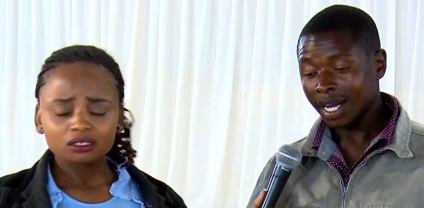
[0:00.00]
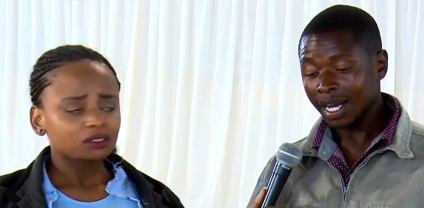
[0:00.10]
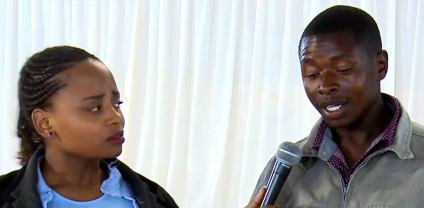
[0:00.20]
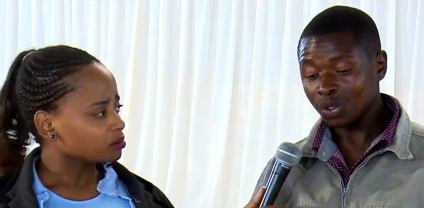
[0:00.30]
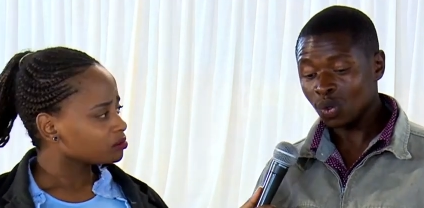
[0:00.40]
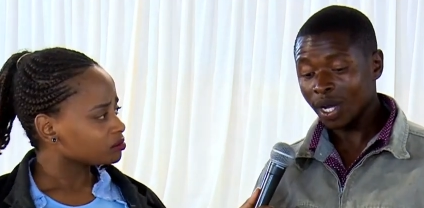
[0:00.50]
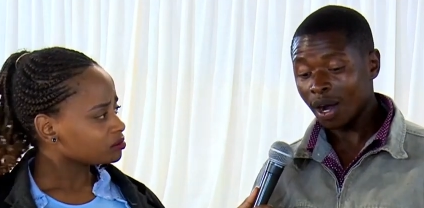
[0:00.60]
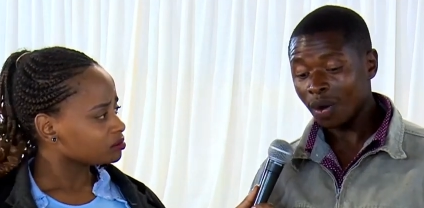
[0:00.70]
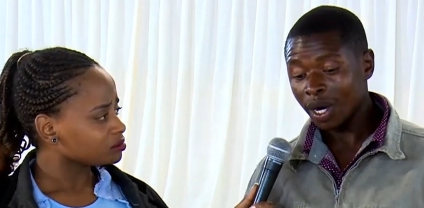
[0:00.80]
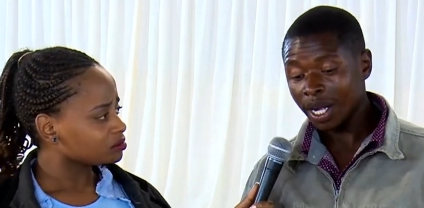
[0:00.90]
Speaker 1: as we are,
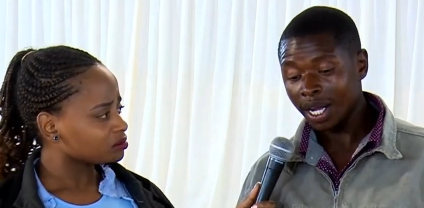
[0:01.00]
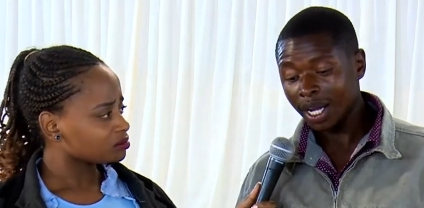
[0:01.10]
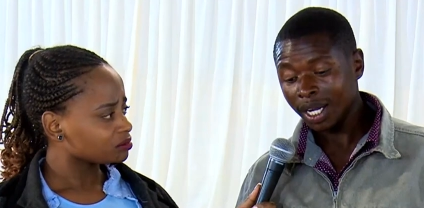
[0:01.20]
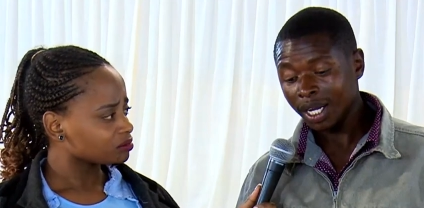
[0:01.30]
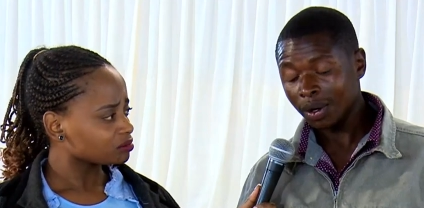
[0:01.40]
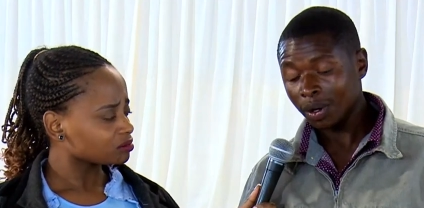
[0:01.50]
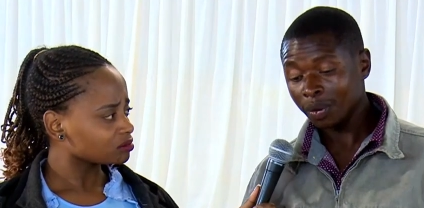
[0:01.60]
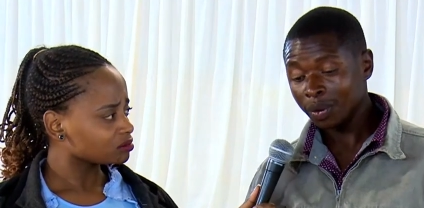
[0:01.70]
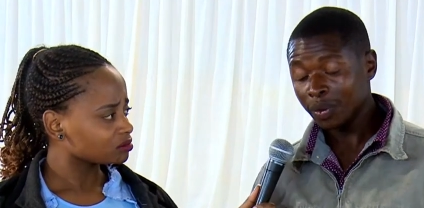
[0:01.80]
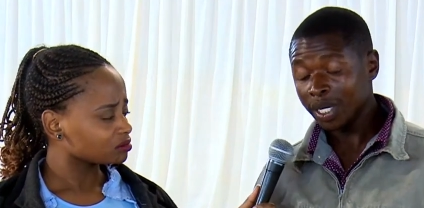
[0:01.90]
aware,
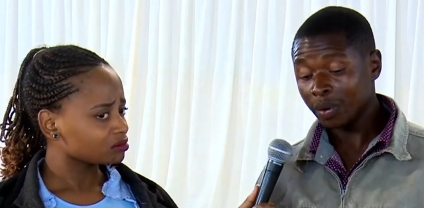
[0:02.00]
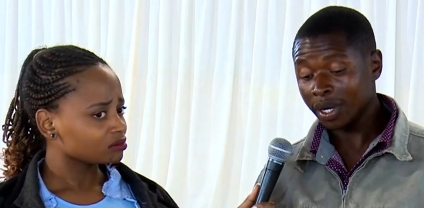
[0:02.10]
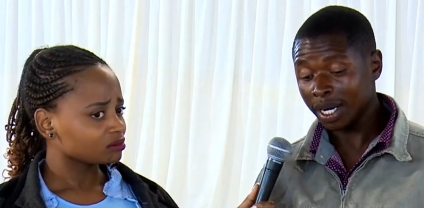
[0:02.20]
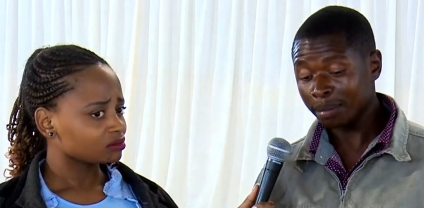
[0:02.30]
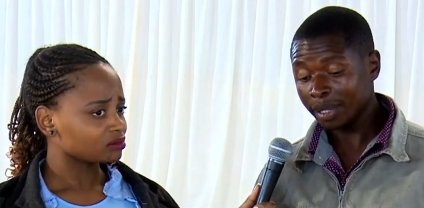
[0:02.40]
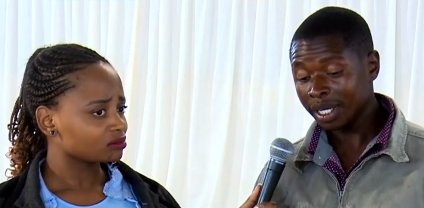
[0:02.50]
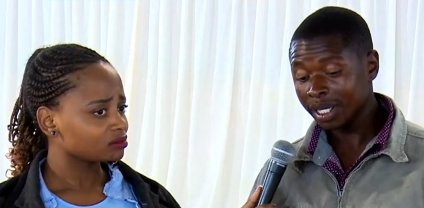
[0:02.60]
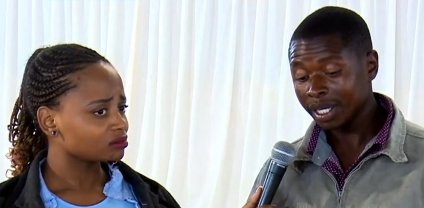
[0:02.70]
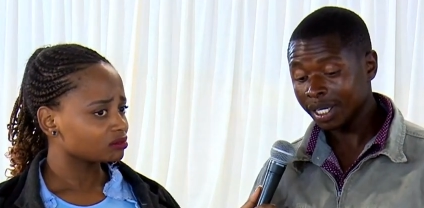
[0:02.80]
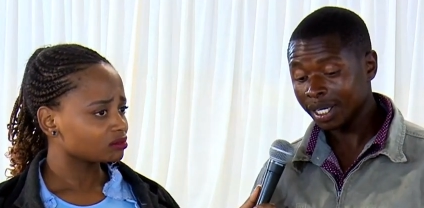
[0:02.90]
we, we are many
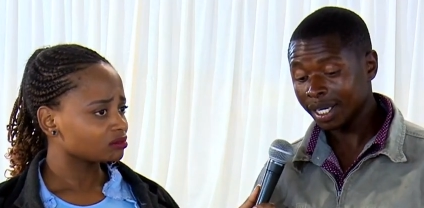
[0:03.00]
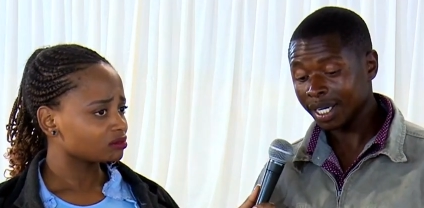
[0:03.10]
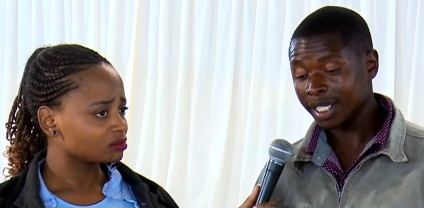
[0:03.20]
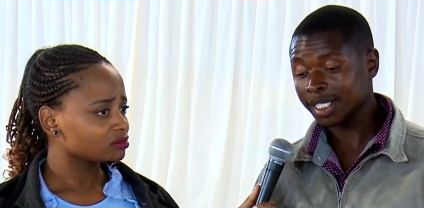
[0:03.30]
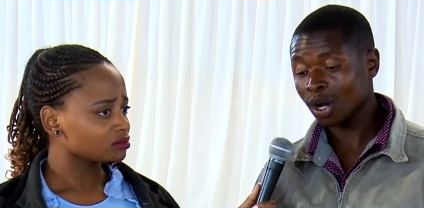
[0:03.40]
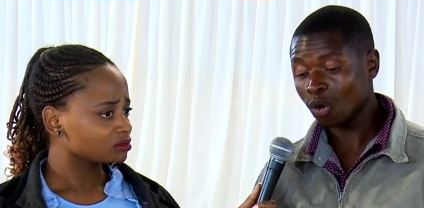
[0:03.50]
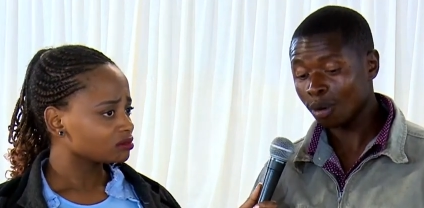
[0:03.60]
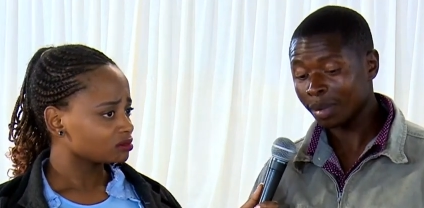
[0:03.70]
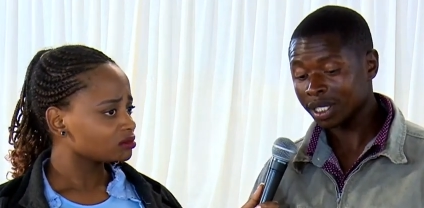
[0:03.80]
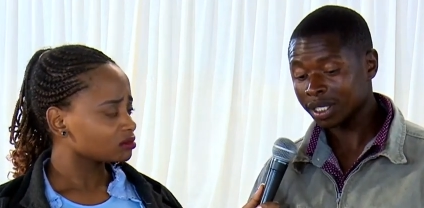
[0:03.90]
uh,
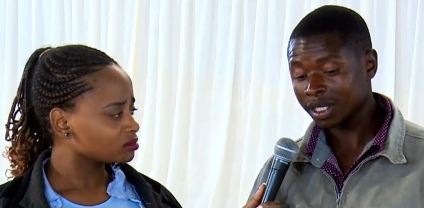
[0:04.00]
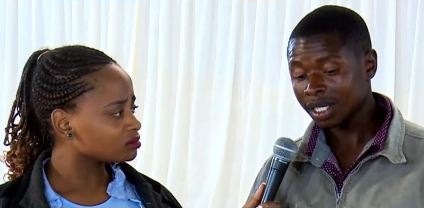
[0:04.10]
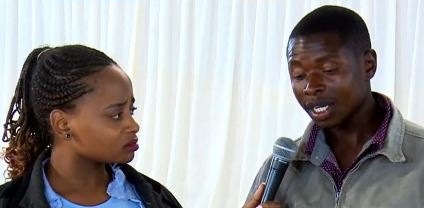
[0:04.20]
sangomas.